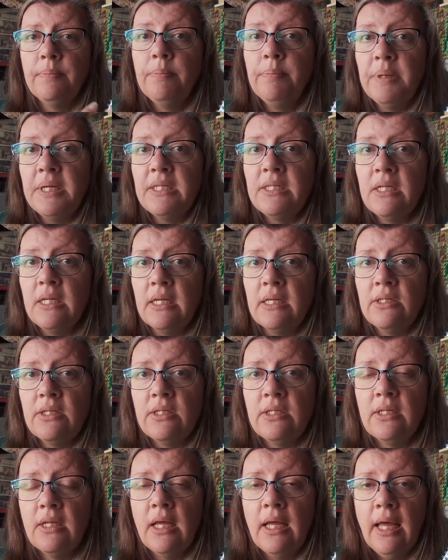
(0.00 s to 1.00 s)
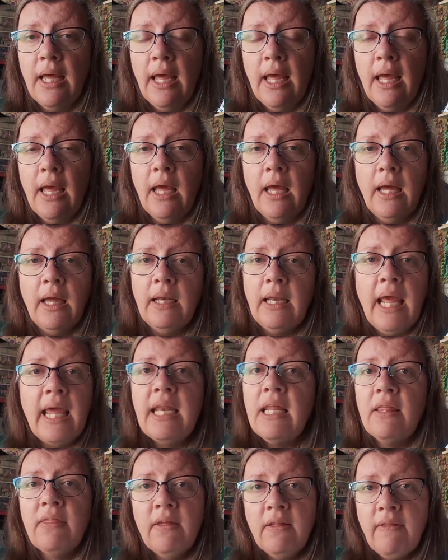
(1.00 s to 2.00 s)
business and
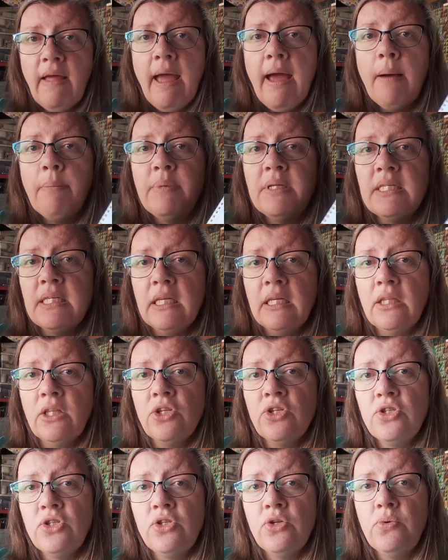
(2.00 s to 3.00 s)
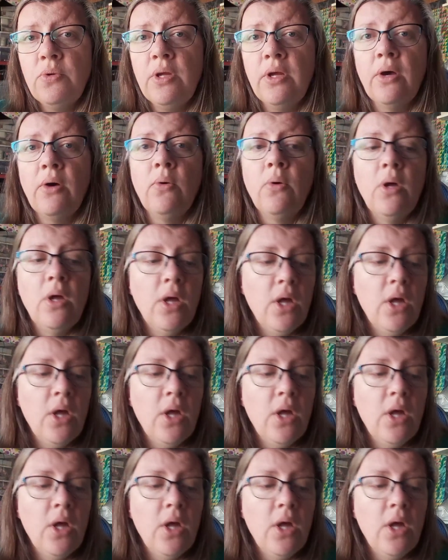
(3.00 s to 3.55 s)
anything that happens in the studio.